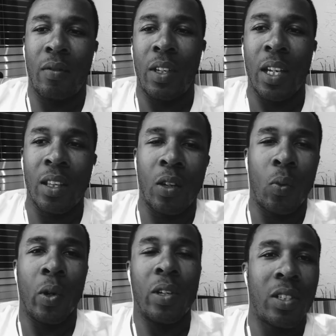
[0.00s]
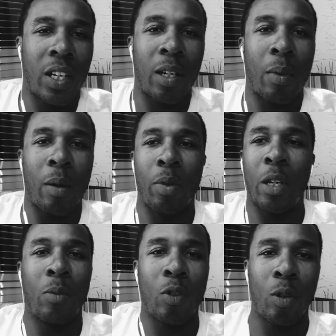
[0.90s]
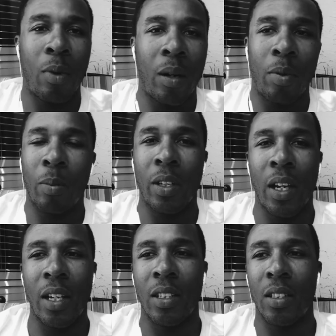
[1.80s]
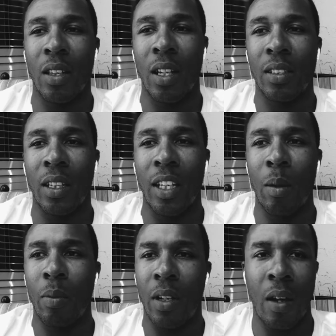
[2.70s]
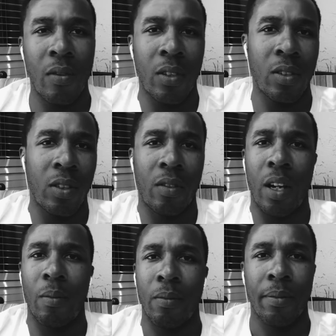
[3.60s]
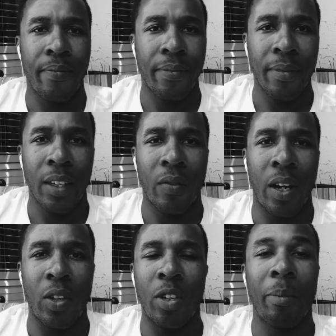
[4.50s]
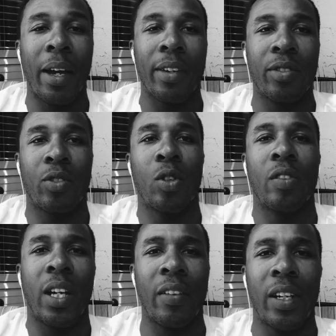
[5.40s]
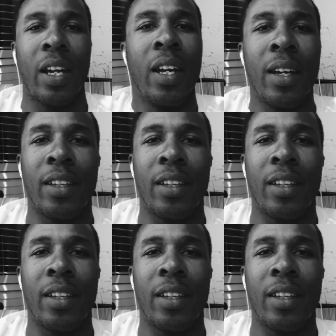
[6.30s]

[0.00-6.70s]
of getting their work seen by people, by publications and things like that. But now there's Instagram, right? You can make a story every day.